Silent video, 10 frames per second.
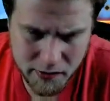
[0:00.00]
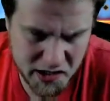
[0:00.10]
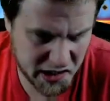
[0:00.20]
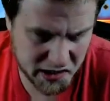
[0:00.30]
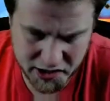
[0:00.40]

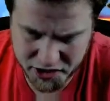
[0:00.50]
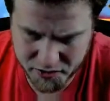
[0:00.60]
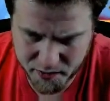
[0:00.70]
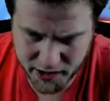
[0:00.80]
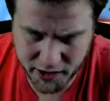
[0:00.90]
think let's
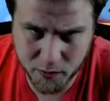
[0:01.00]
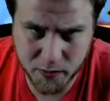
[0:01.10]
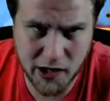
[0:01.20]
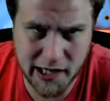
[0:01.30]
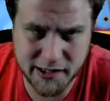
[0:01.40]
just be a little
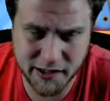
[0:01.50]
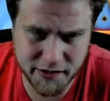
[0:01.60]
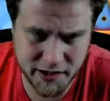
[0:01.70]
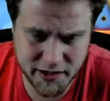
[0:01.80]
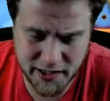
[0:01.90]
proactive
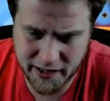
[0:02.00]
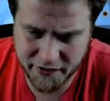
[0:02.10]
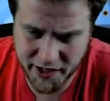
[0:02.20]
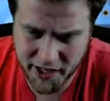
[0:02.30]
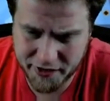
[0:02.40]
since they have
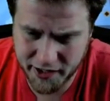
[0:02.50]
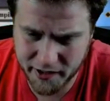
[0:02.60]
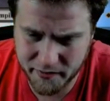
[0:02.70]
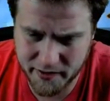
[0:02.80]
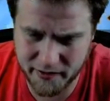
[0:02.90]
nothing
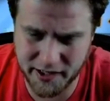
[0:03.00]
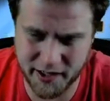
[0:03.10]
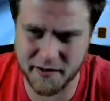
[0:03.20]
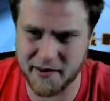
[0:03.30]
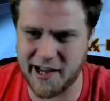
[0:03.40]
in
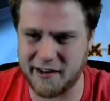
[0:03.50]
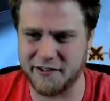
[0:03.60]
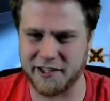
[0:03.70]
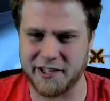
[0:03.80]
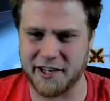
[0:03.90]
the
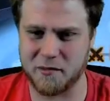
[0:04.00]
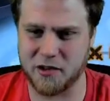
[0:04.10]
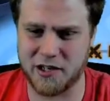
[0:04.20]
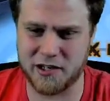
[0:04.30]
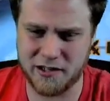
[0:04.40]
battlefield
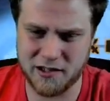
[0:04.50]
anymore.